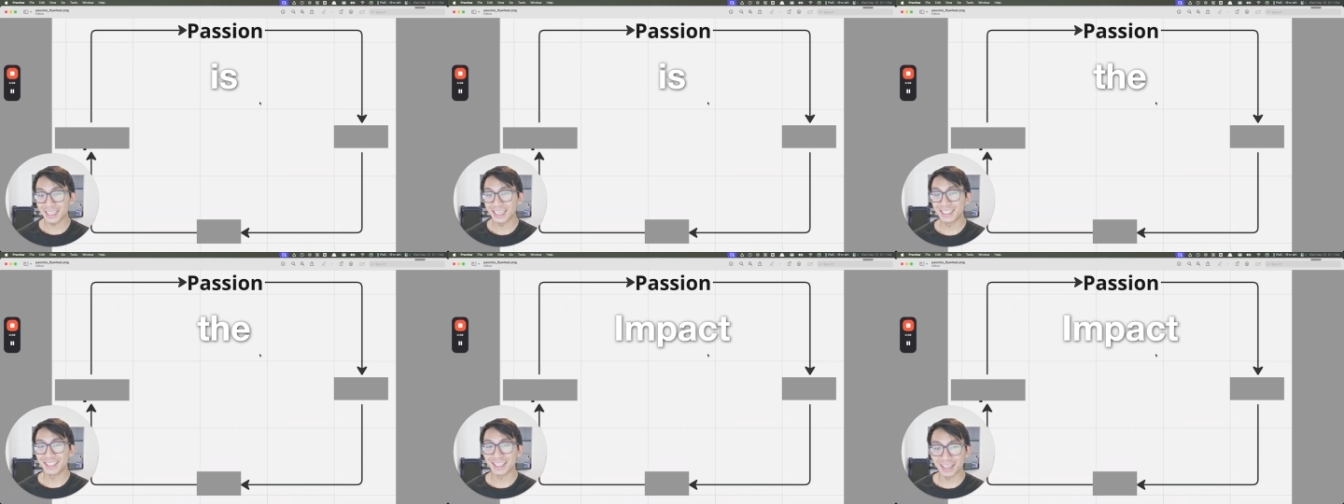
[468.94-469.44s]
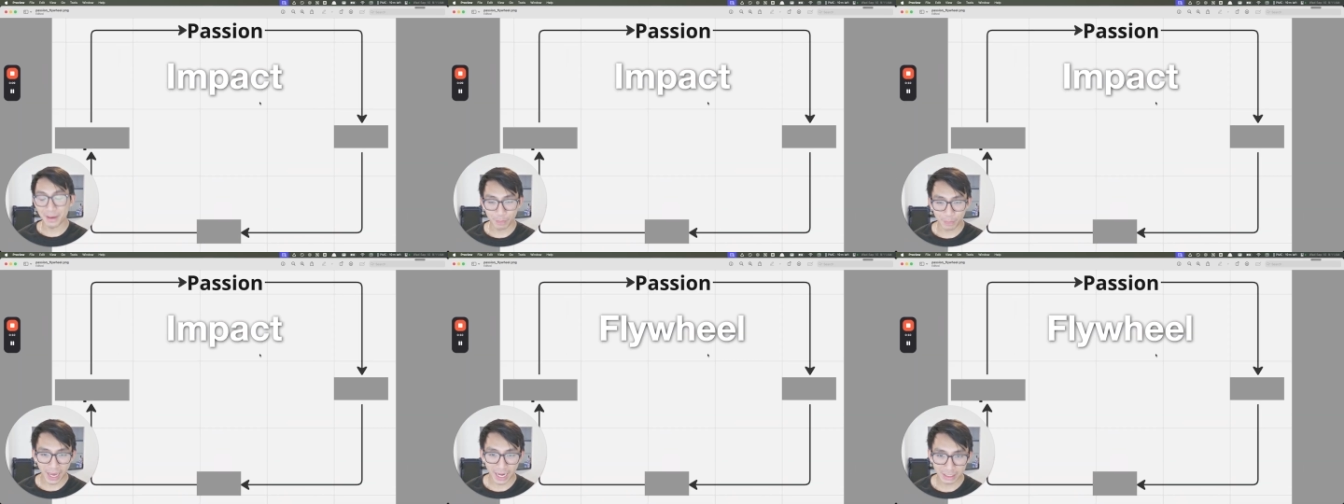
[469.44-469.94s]
is the
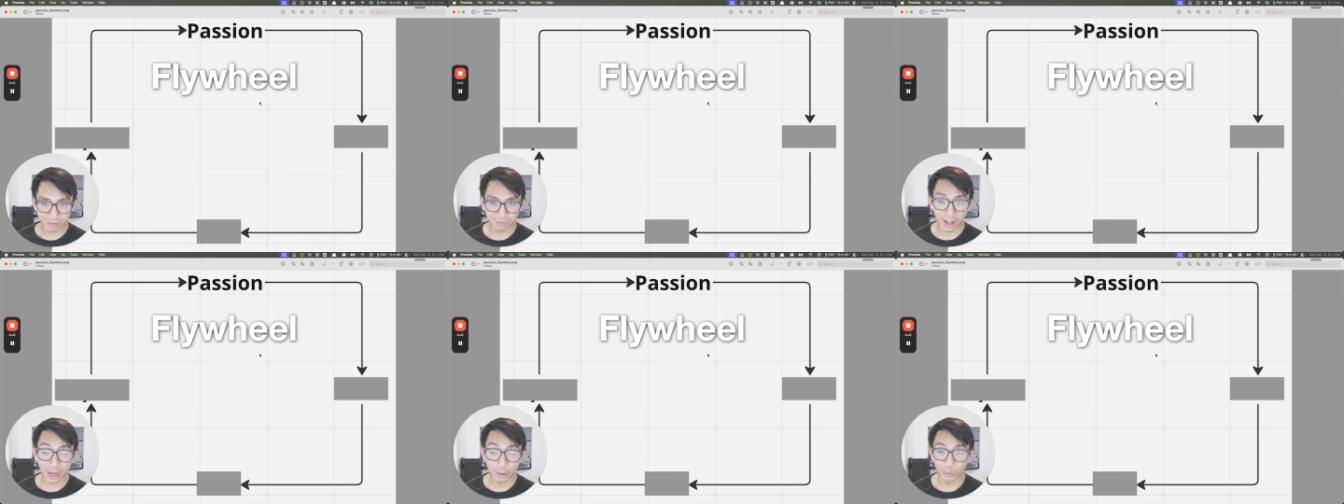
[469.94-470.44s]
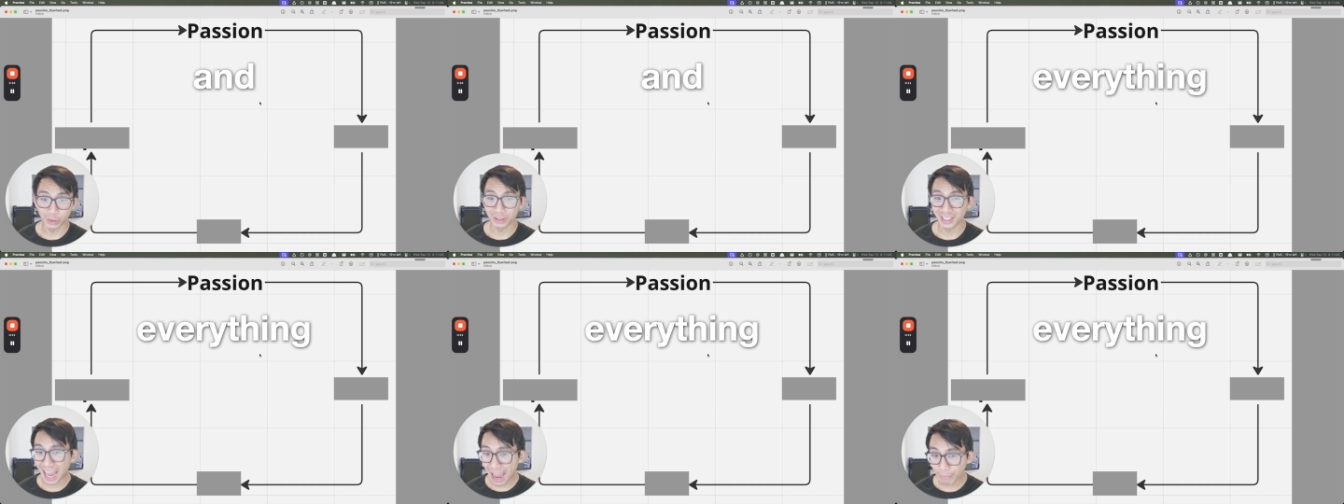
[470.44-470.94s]
impact flywheel, and
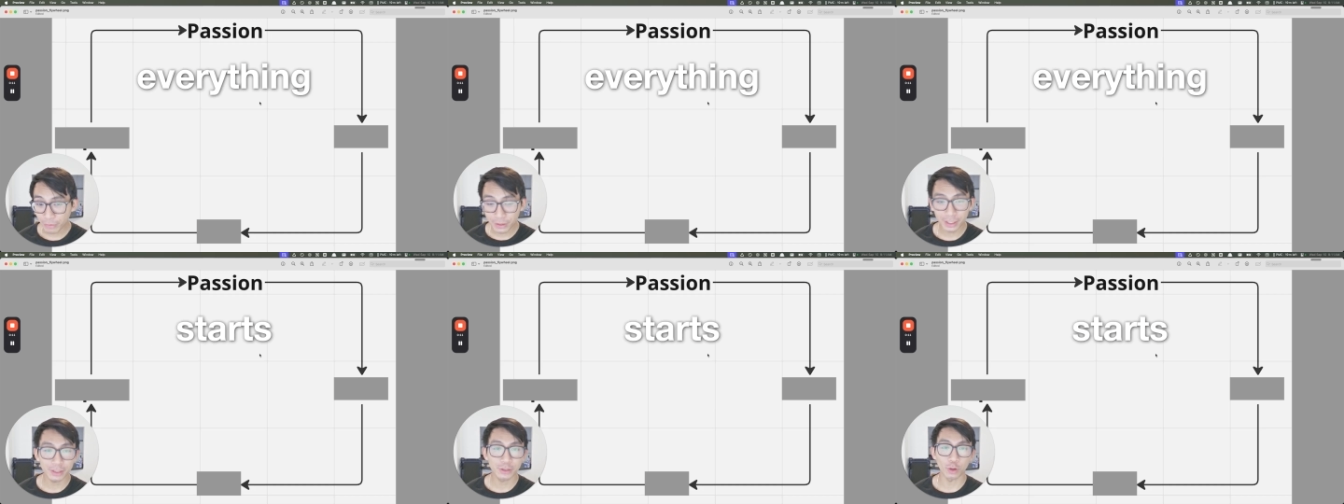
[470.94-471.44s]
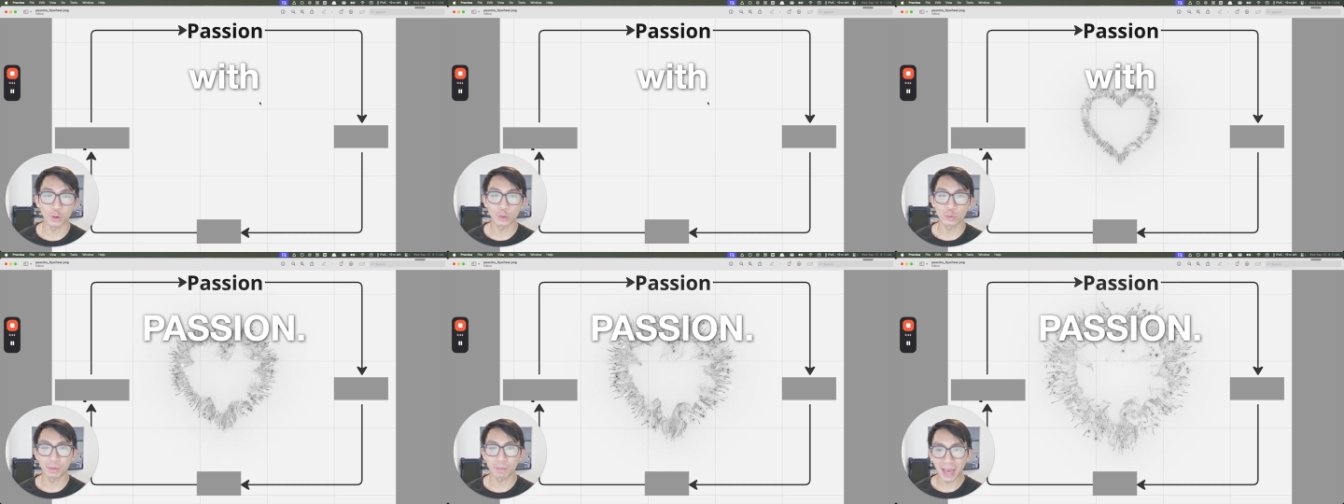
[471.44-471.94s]
everything starts with
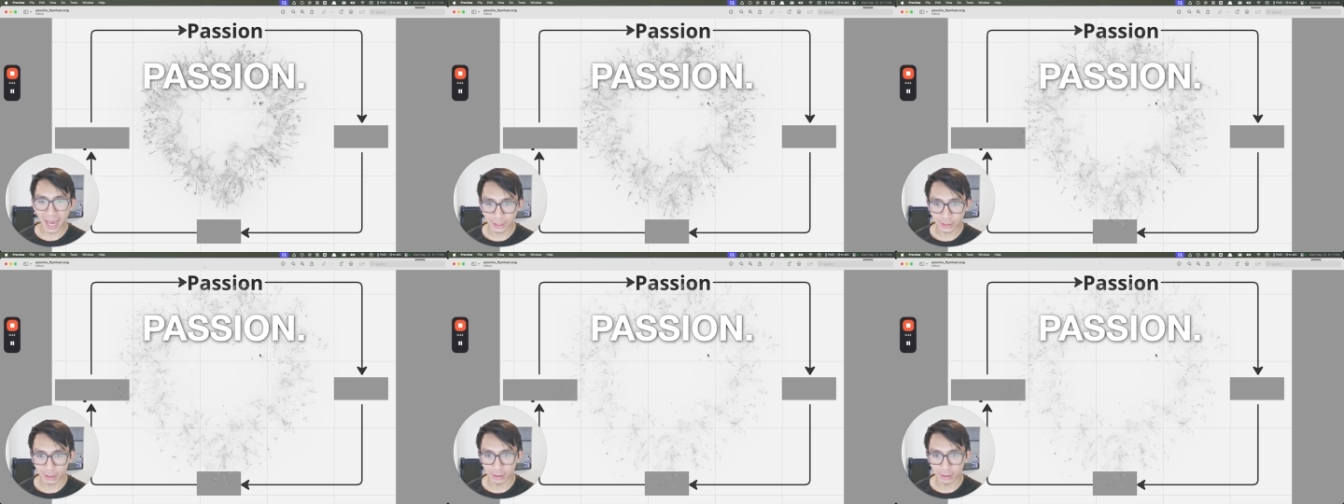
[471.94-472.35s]
passion.